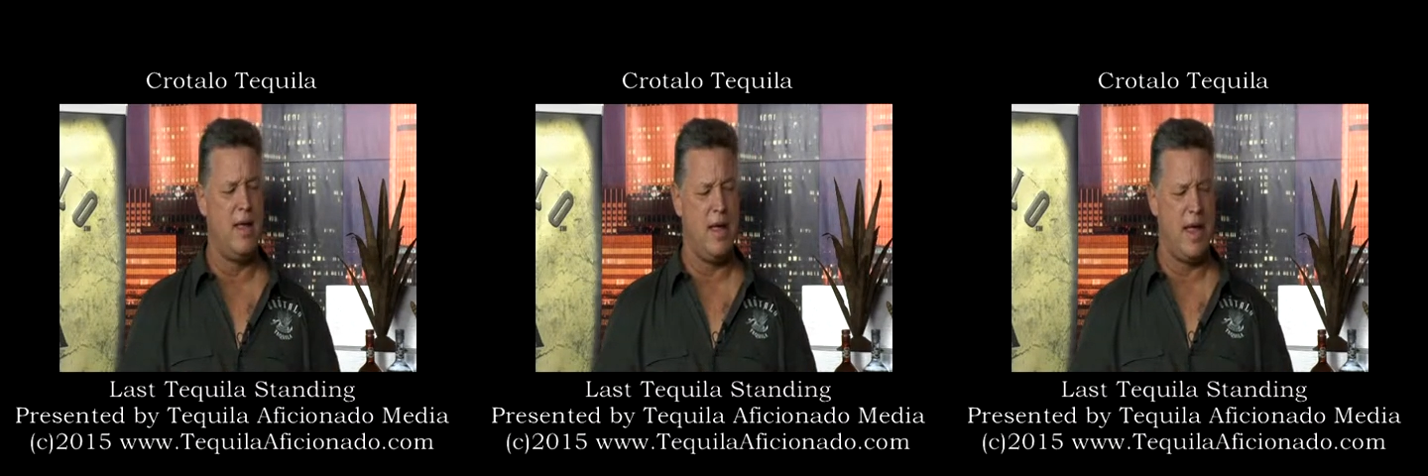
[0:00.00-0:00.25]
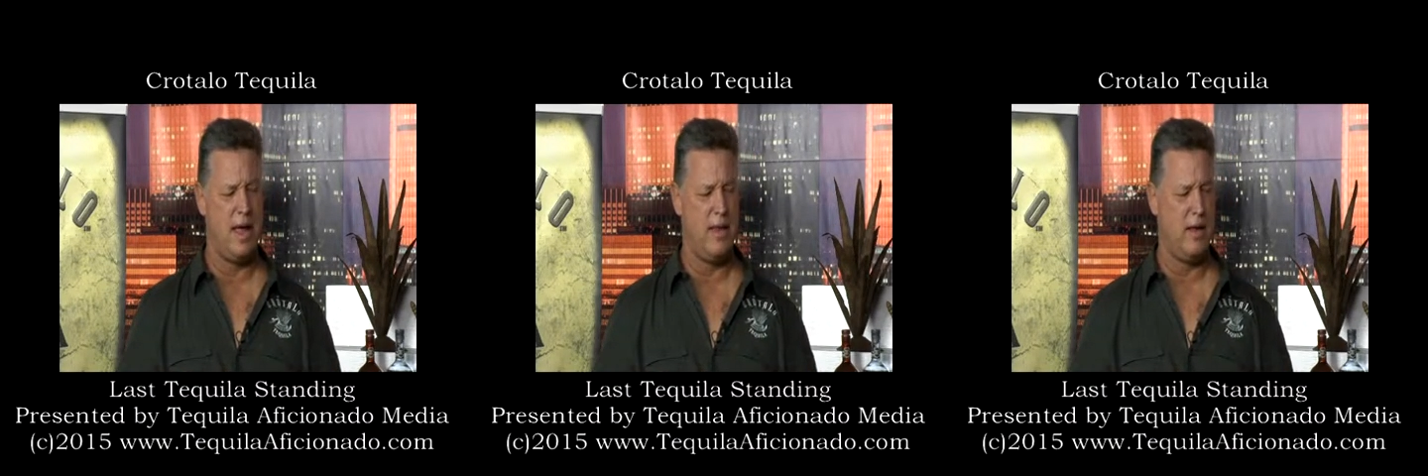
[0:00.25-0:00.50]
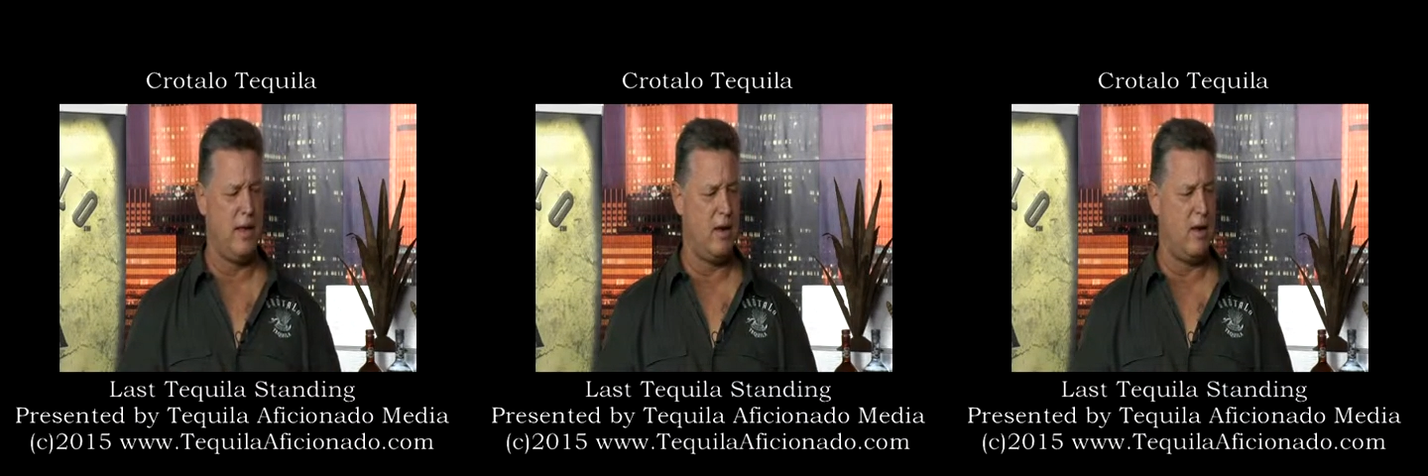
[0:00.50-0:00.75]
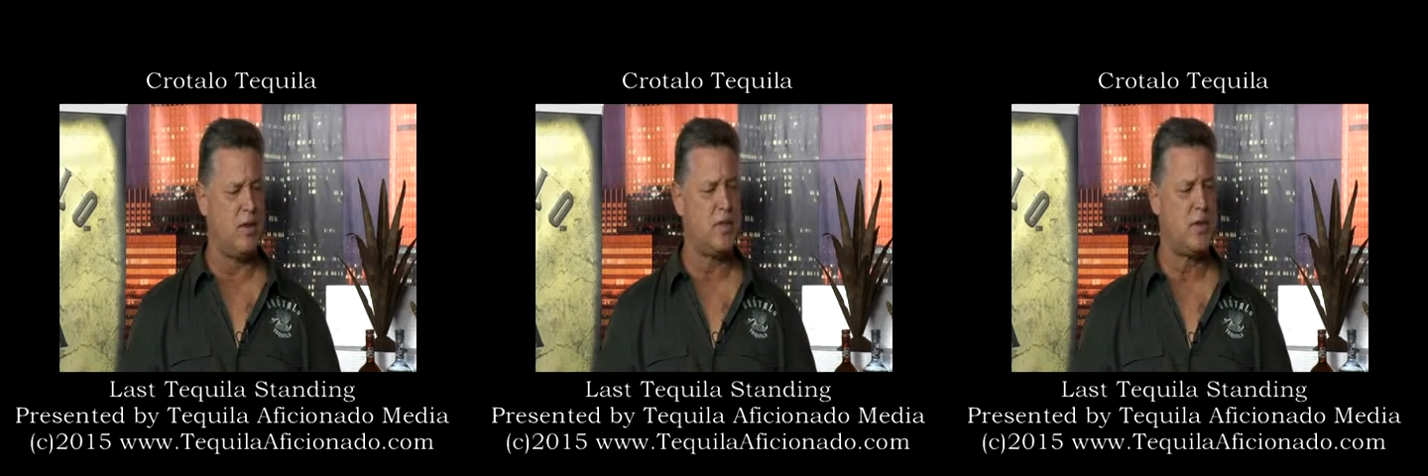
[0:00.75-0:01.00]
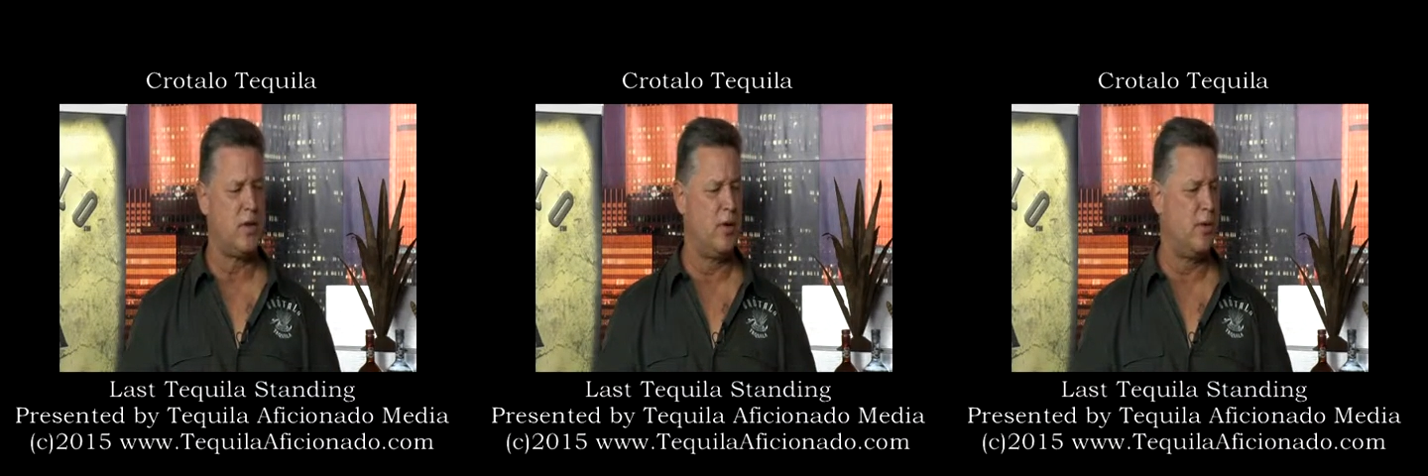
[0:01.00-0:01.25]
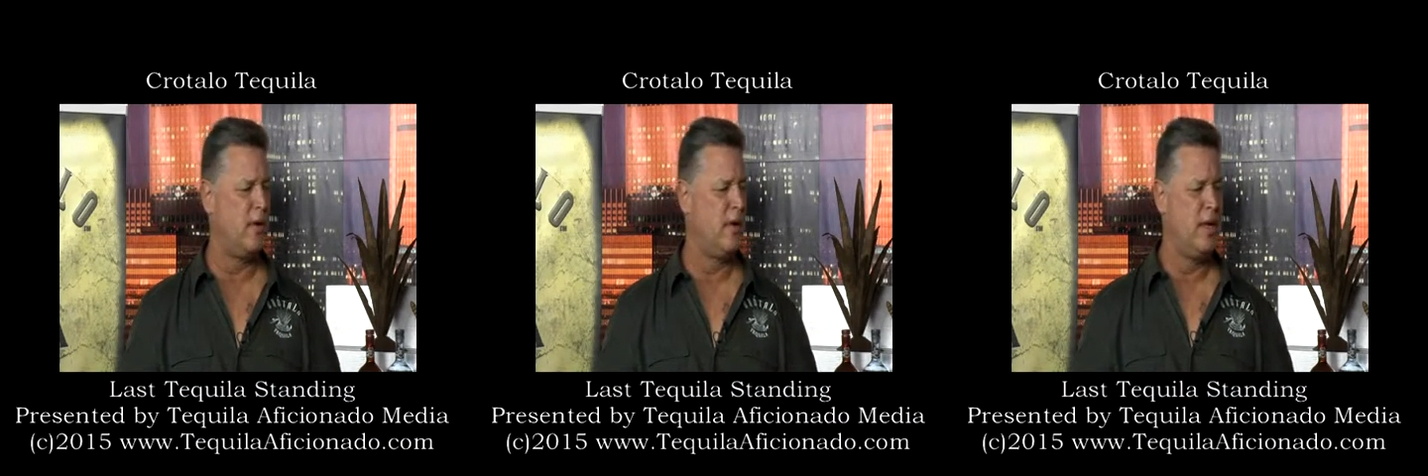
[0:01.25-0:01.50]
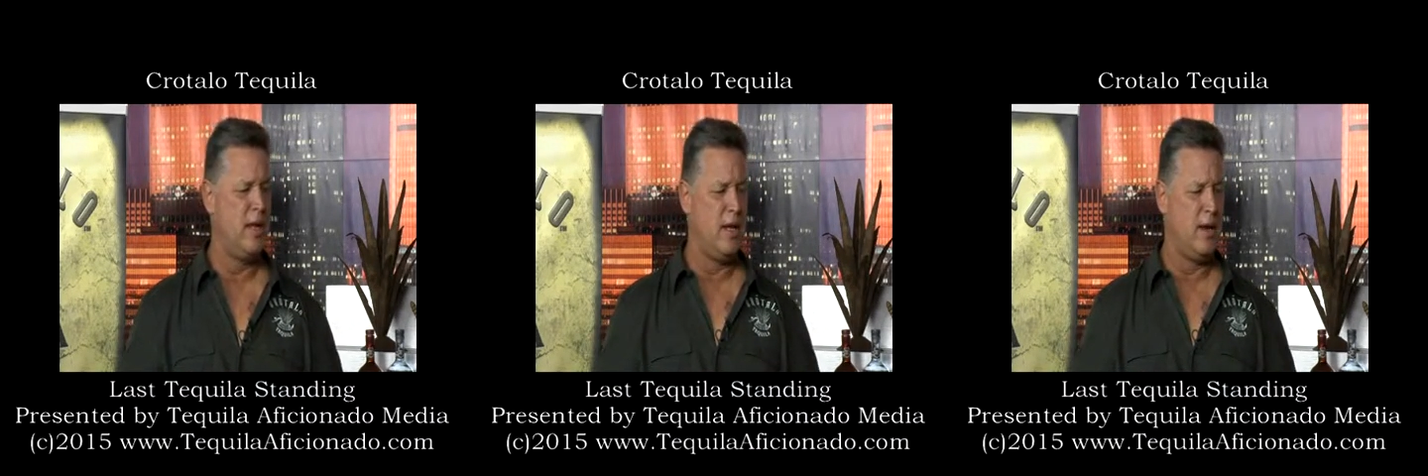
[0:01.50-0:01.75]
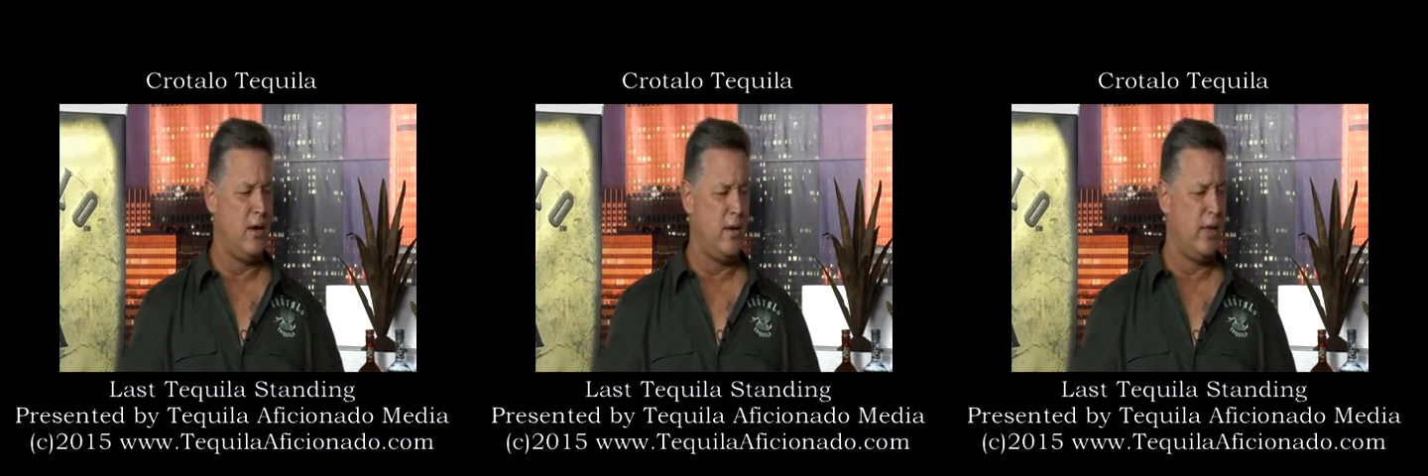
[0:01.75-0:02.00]
And then also,
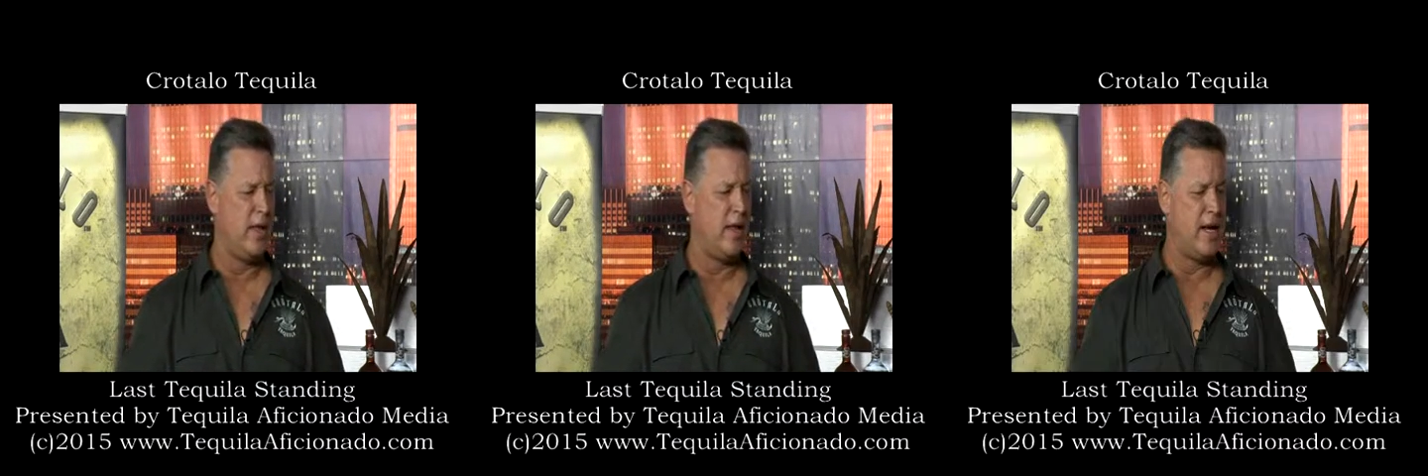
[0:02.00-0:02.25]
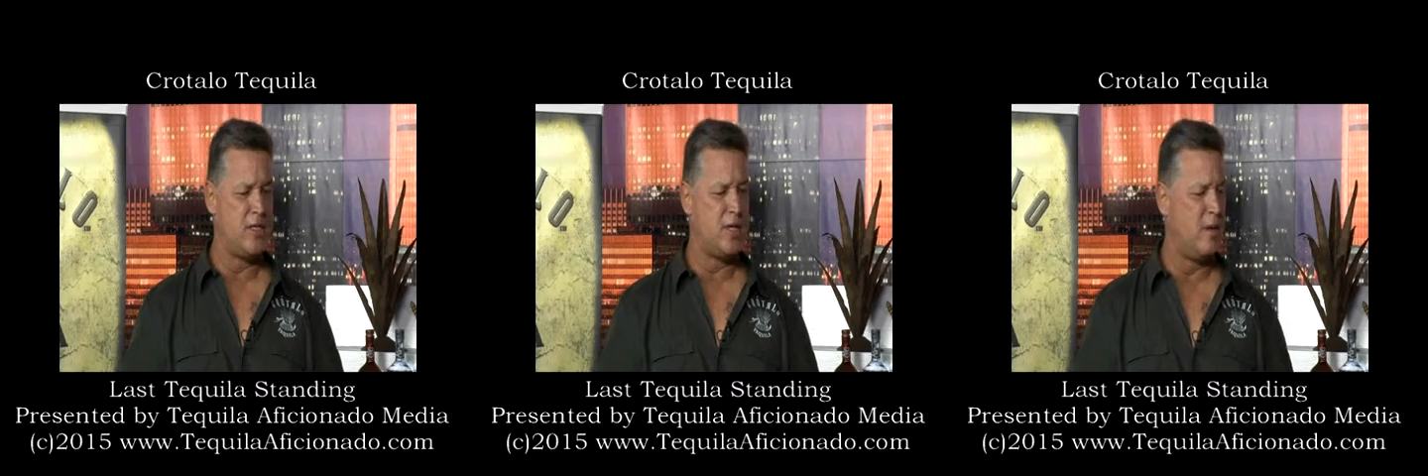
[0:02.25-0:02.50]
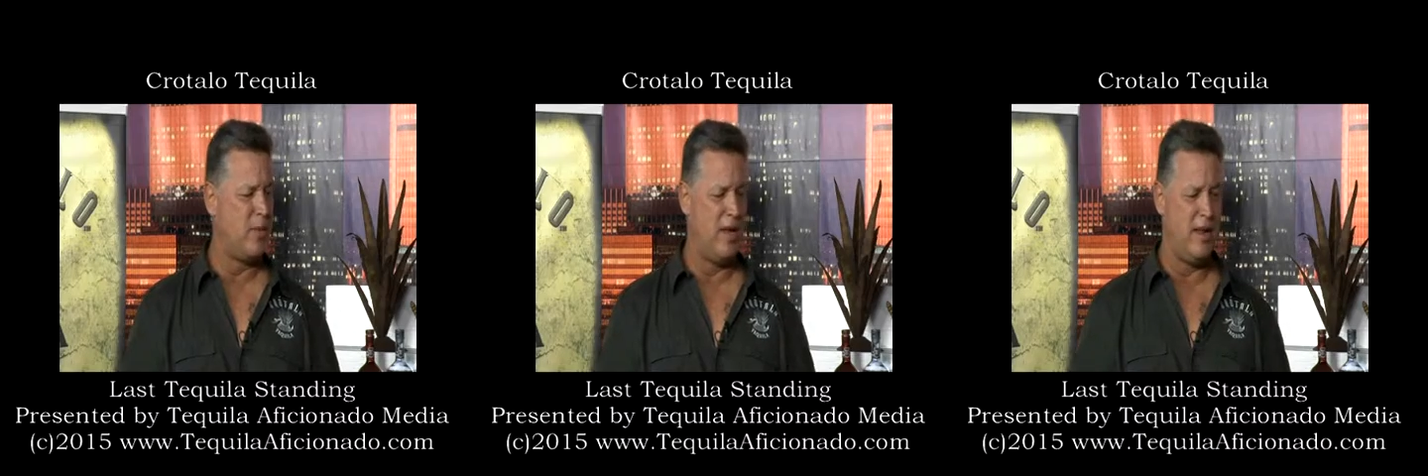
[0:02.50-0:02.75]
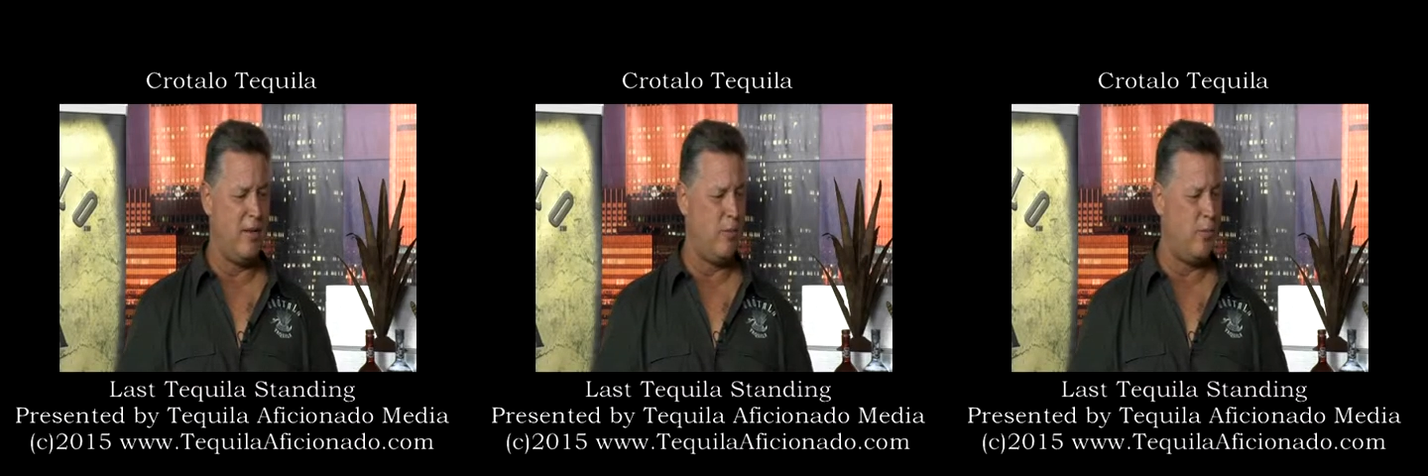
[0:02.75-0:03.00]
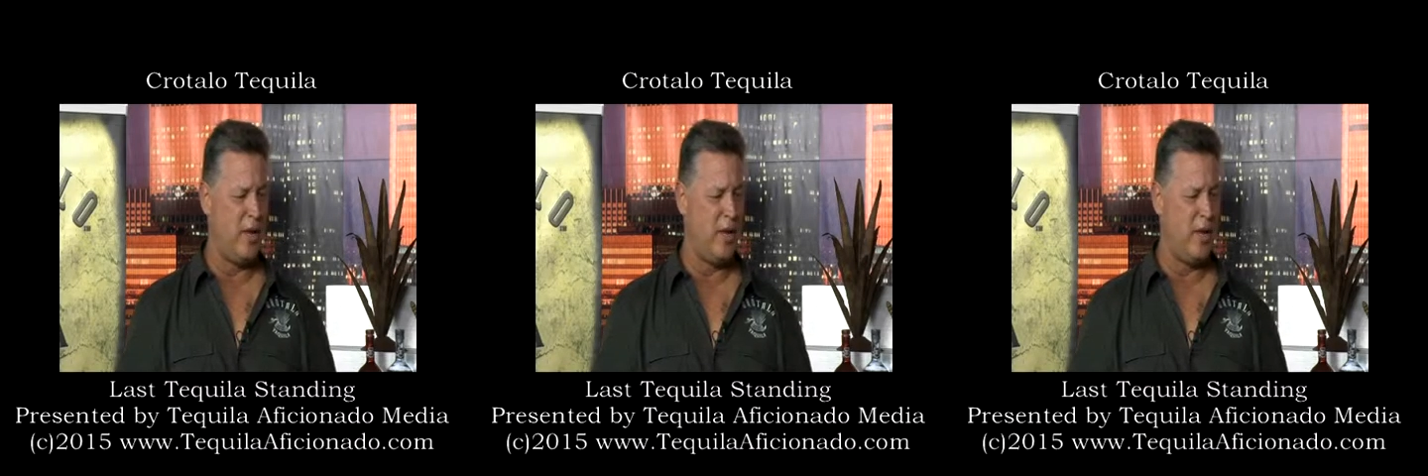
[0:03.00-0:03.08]
you know, they let us come in,